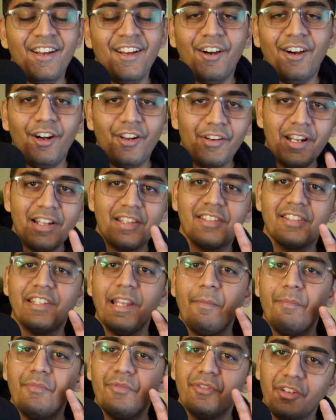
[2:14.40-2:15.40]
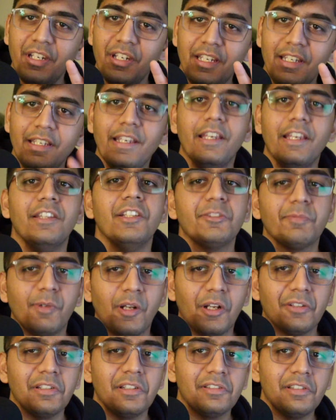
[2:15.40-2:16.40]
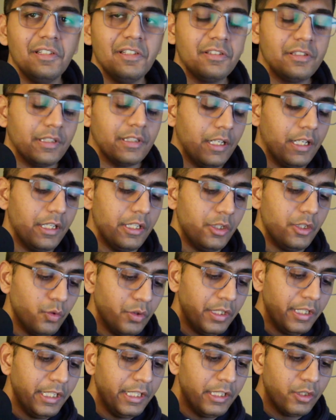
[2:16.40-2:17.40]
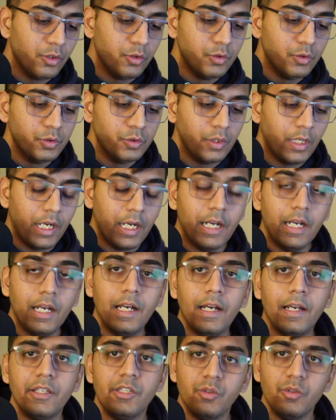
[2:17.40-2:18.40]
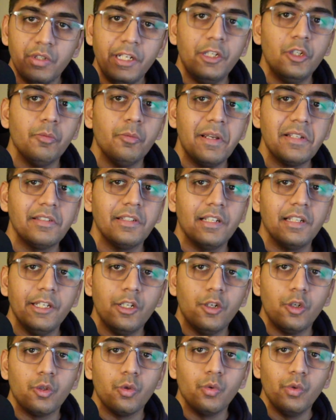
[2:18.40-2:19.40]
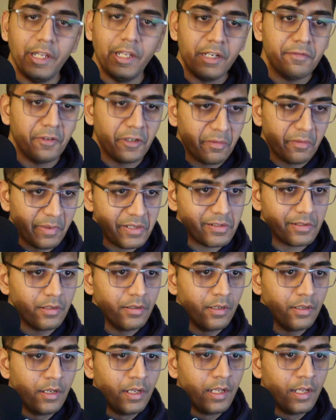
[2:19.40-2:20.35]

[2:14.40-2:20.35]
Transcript: All right, step three in this process is you need to basically go to lake formation.